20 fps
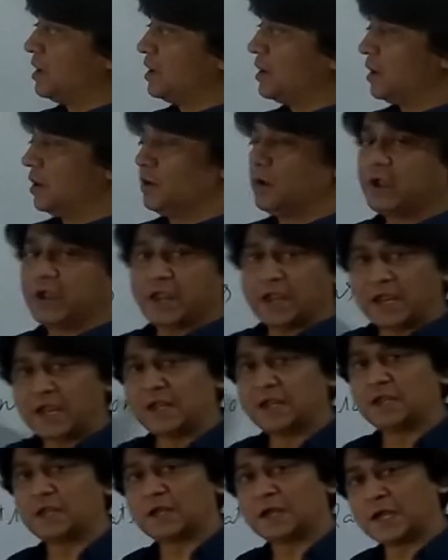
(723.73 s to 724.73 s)
Now,
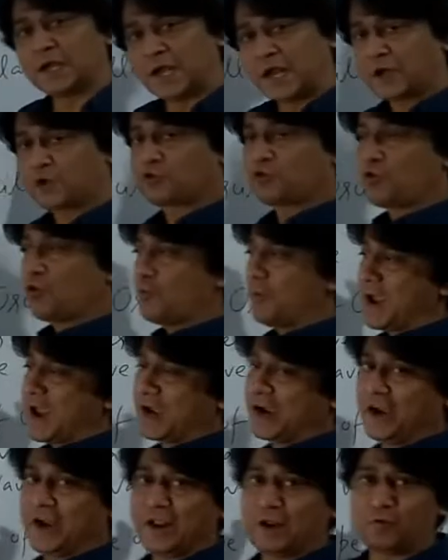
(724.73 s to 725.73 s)
in
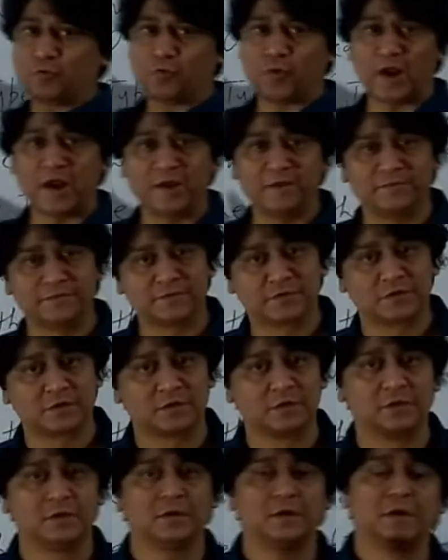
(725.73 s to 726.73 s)
electromagnetic
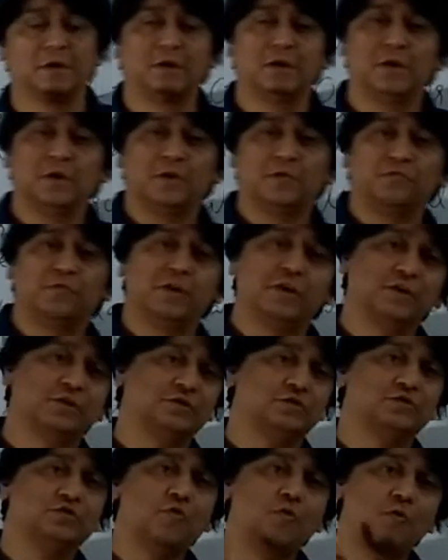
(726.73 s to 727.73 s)
waves, there
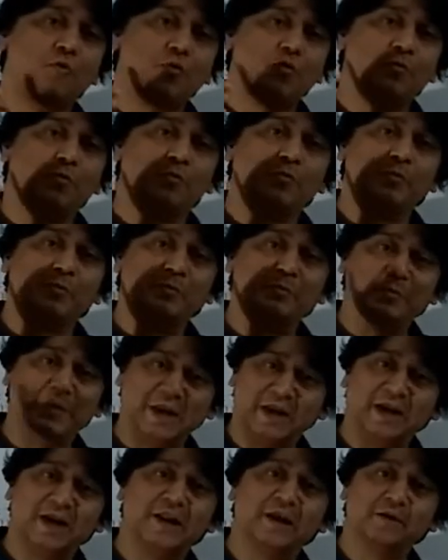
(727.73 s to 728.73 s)
is no
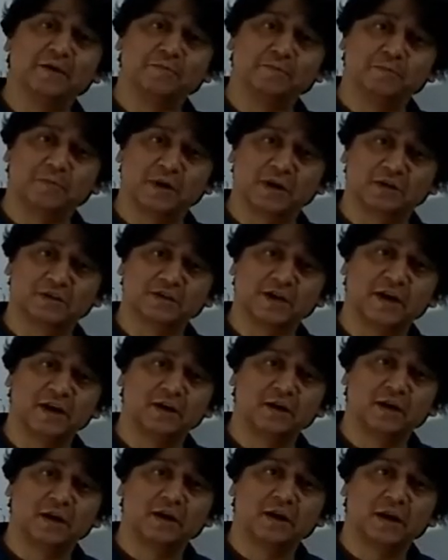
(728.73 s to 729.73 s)
medium
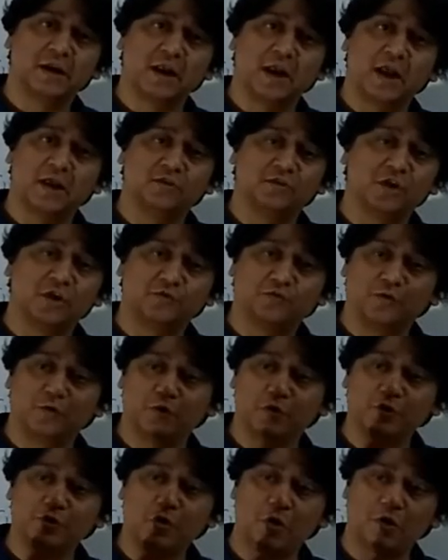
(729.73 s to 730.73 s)
present, and
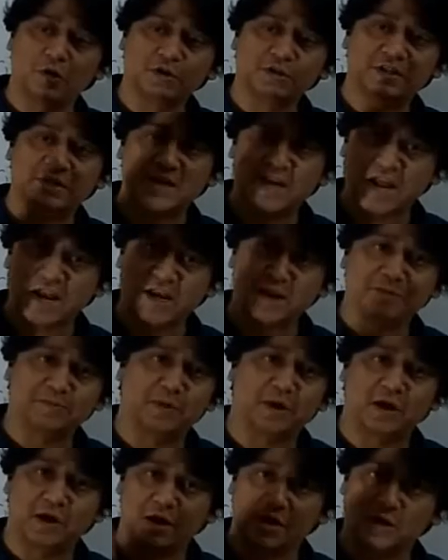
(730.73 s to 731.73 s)
therefore you don't see any
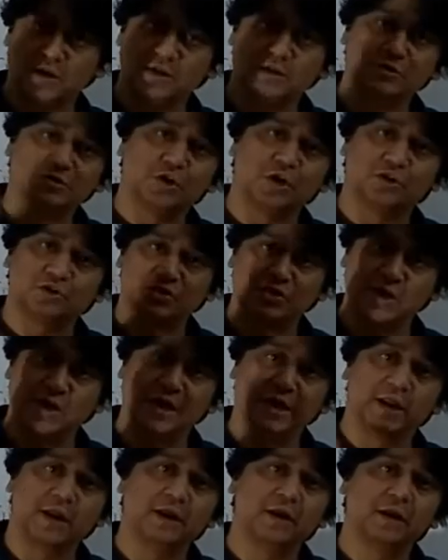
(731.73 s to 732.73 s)
particles
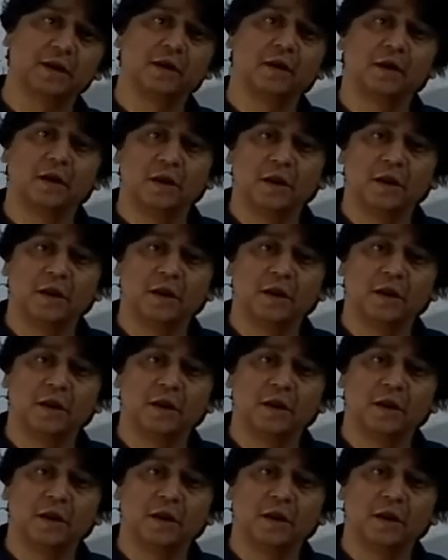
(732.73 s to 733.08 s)
oscillating.